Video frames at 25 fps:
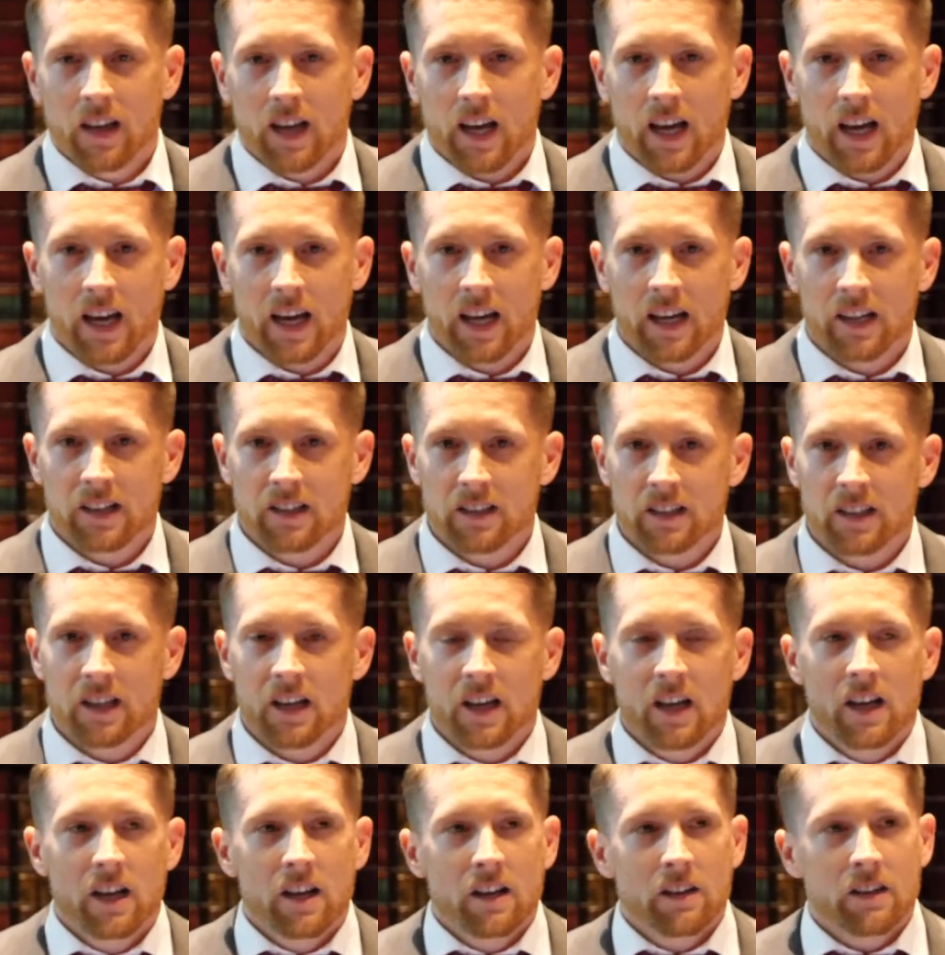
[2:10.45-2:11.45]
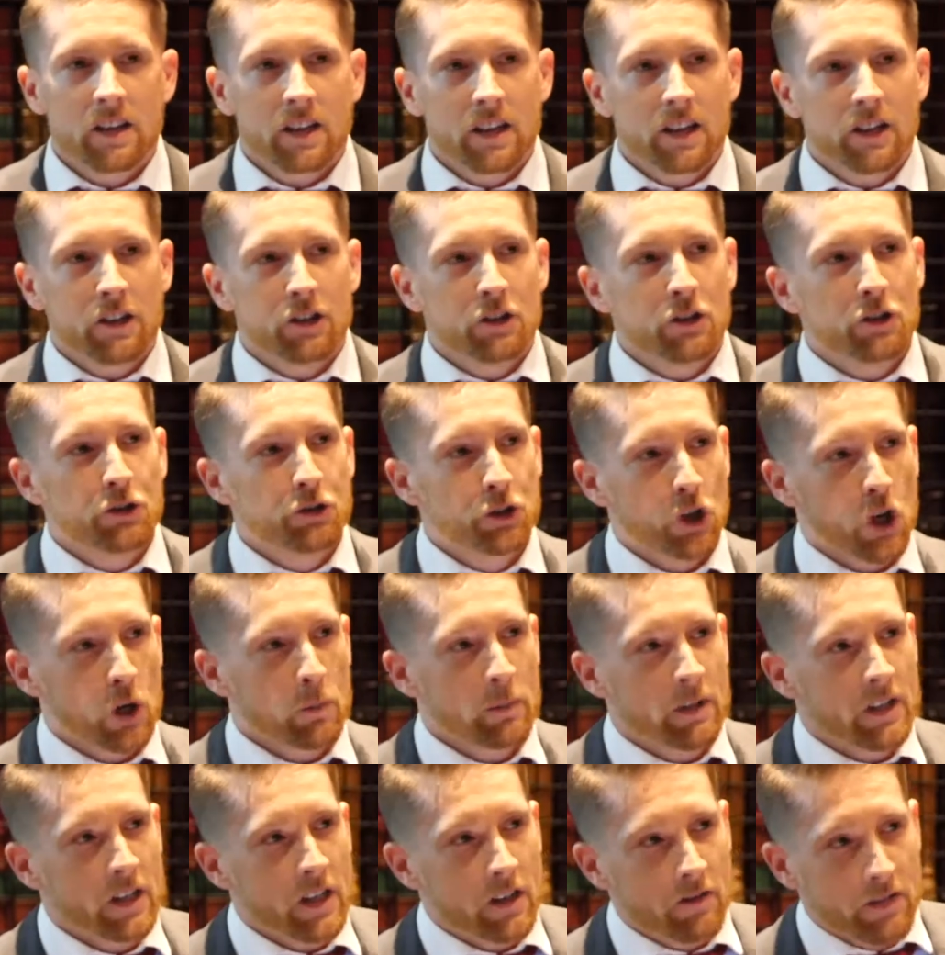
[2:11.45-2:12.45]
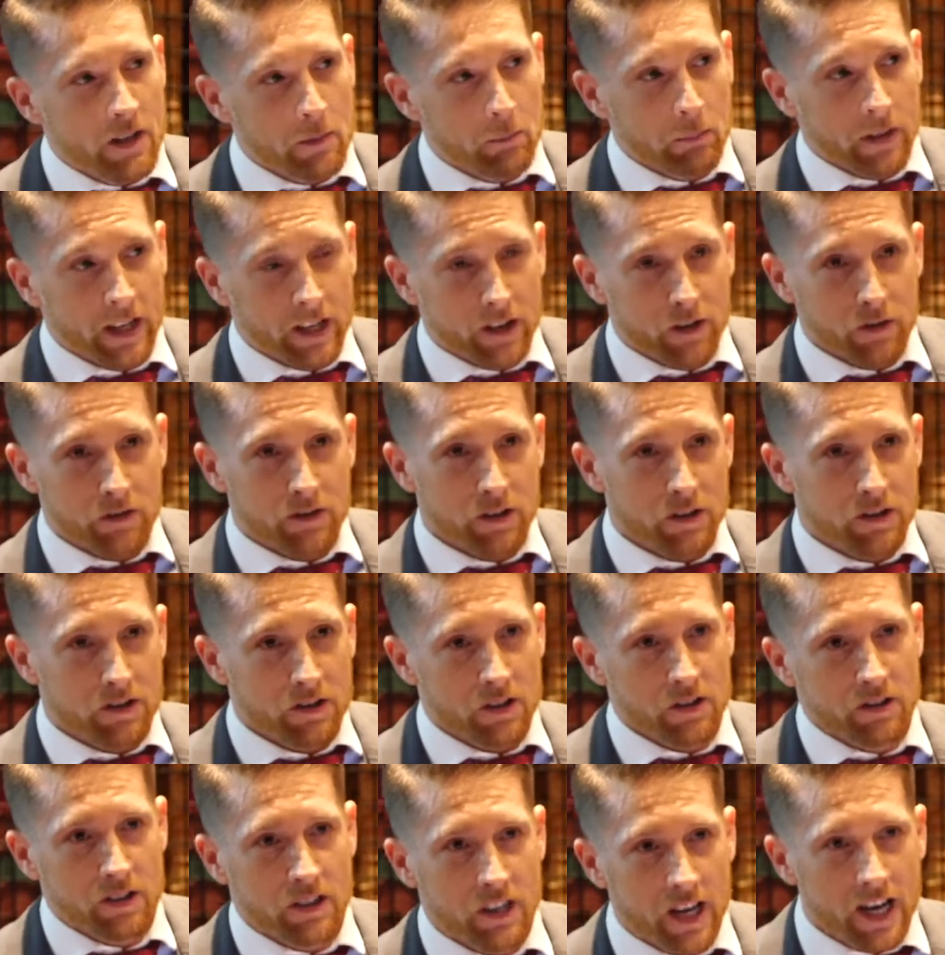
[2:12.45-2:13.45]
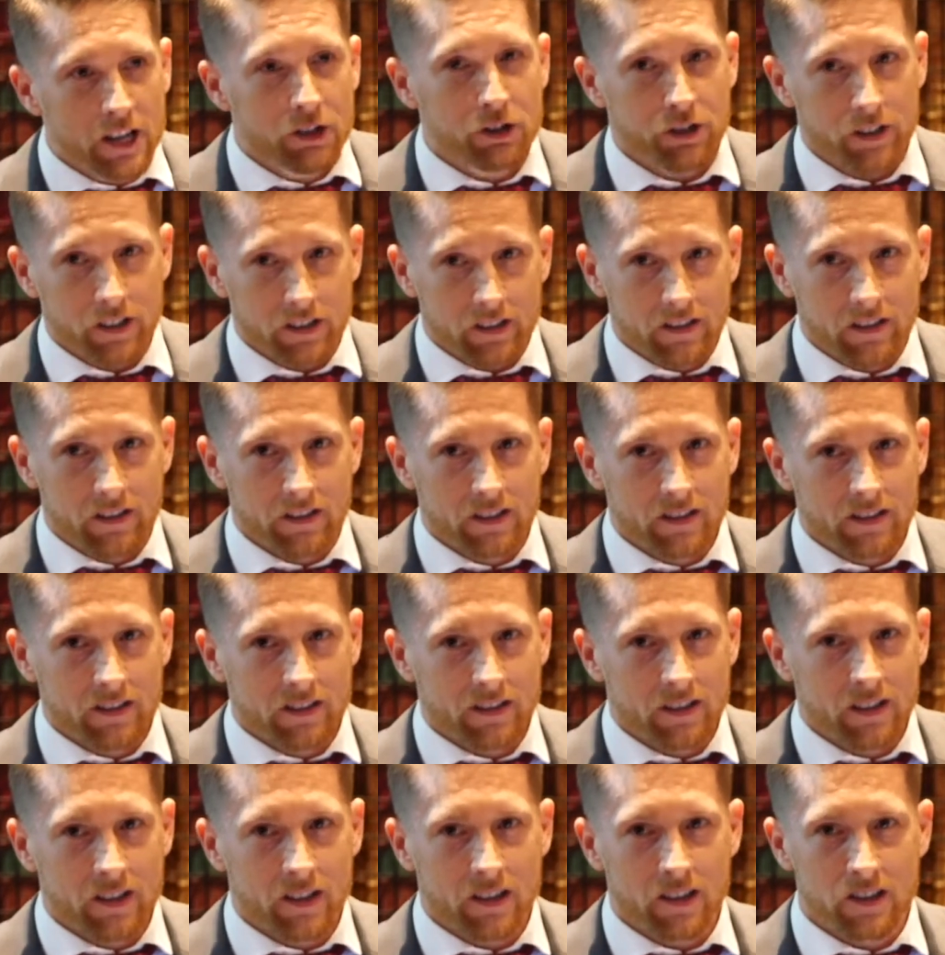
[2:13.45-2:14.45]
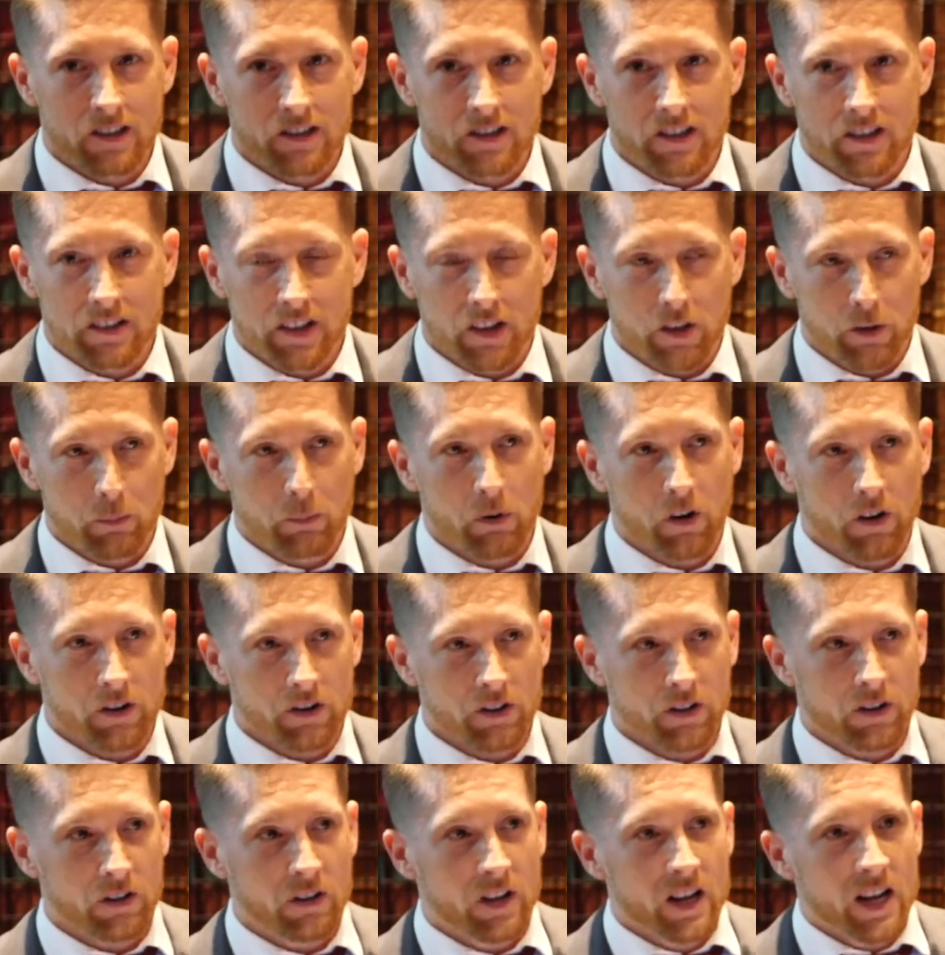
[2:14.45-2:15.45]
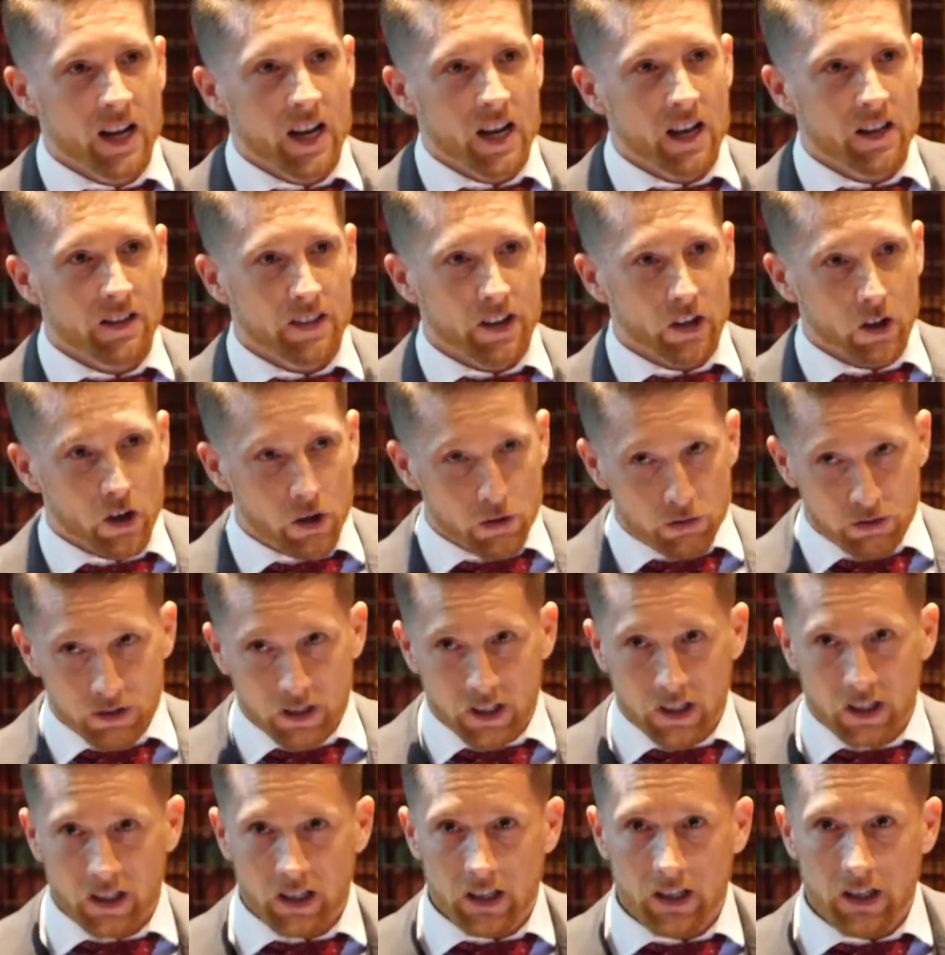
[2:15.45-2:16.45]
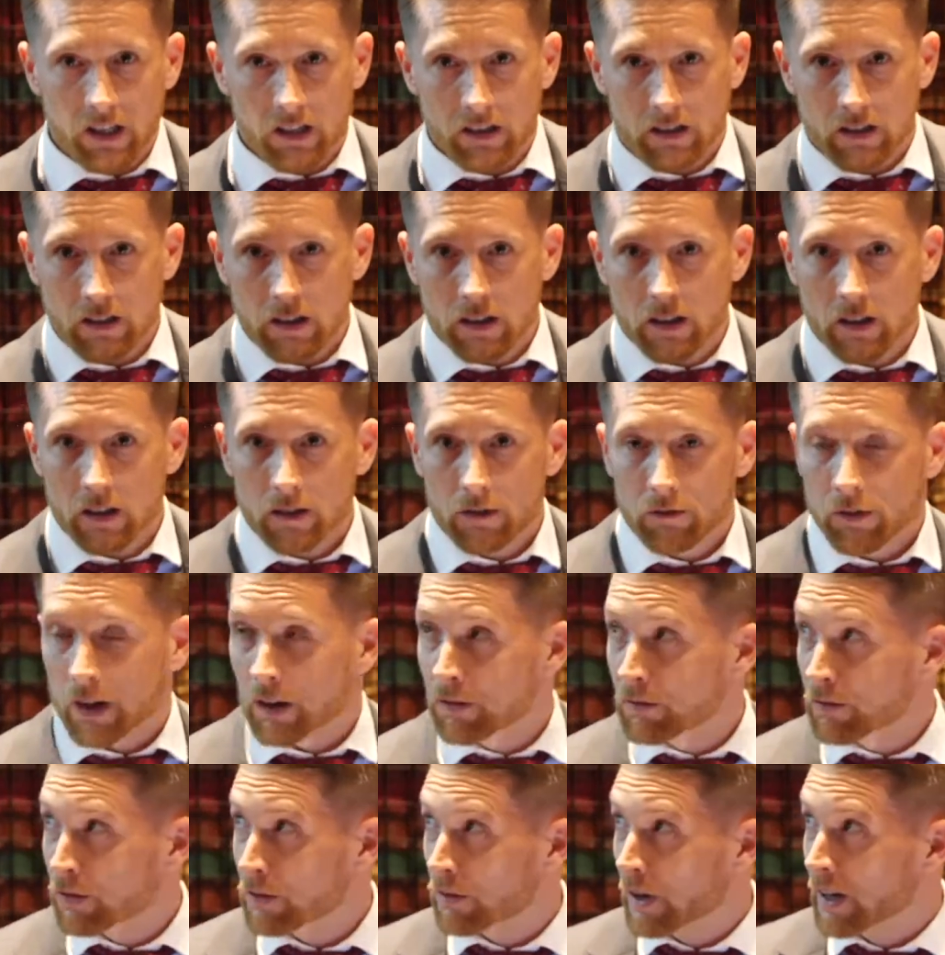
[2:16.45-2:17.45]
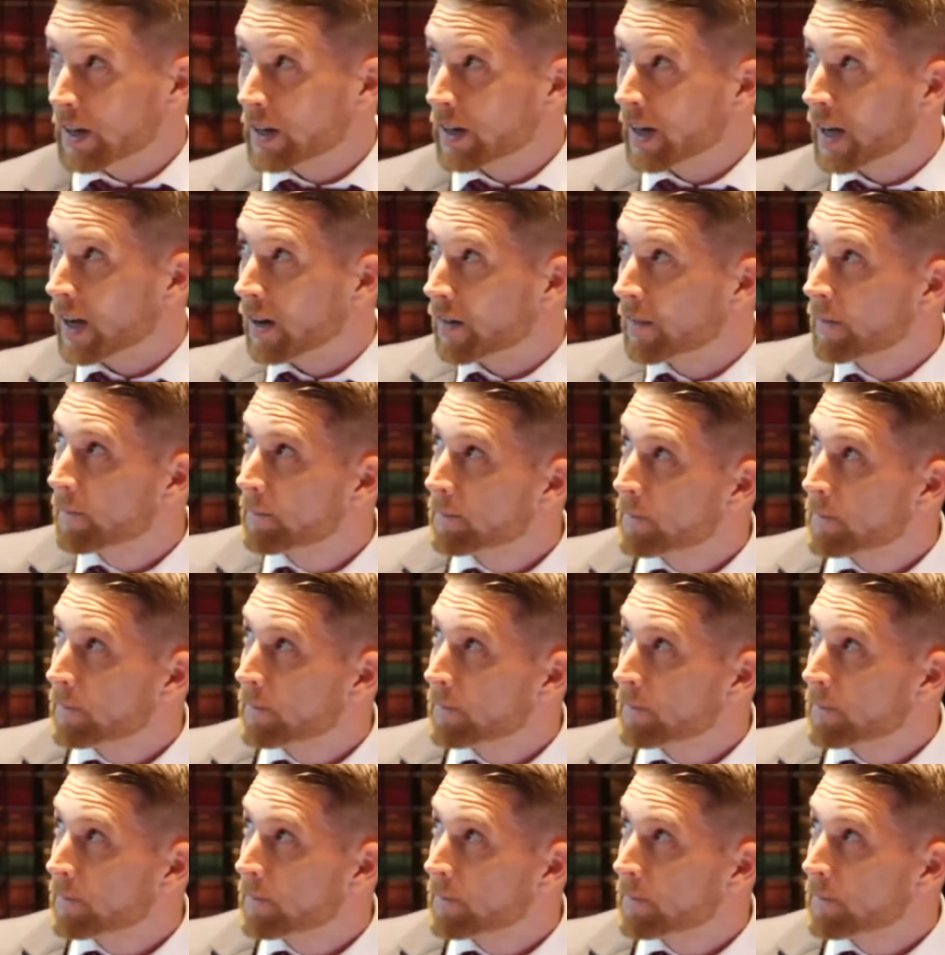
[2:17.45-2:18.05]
And the German Event Planners Association is the other partner, and they're hosting in Frankfurt right now.